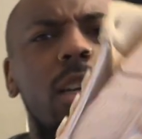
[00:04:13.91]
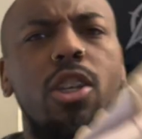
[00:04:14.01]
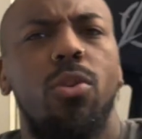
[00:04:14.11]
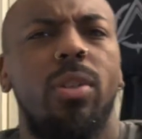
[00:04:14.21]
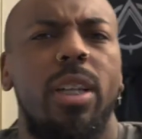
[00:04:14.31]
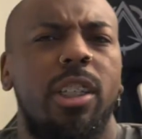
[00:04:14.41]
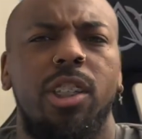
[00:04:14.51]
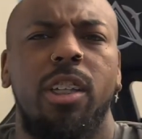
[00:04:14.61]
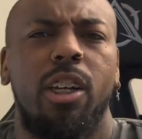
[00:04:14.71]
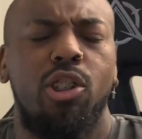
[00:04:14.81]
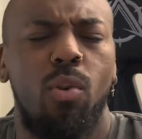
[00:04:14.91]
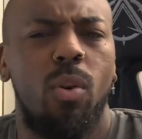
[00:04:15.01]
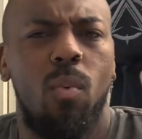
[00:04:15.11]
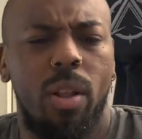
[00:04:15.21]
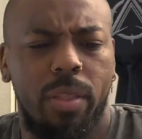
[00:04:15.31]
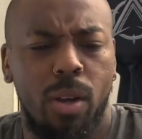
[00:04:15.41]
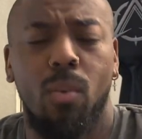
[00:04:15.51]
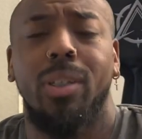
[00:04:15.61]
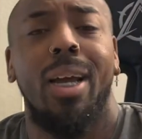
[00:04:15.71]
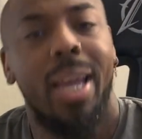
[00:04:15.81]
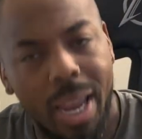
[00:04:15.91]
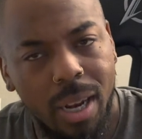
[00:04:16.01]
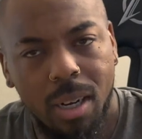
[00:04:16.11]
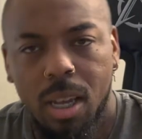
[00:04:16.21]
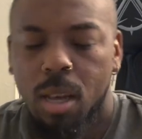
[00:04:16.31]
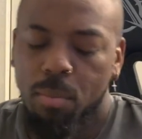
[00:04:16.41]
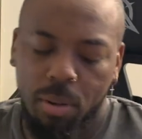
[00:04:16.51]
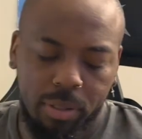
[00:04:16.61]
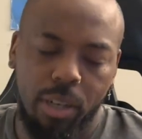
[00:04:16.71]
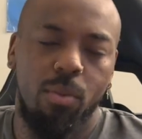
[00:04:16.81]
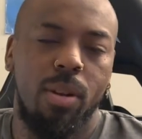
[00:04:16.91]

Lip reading: Usually that's just like a Jordan 1 thing, which I hate because I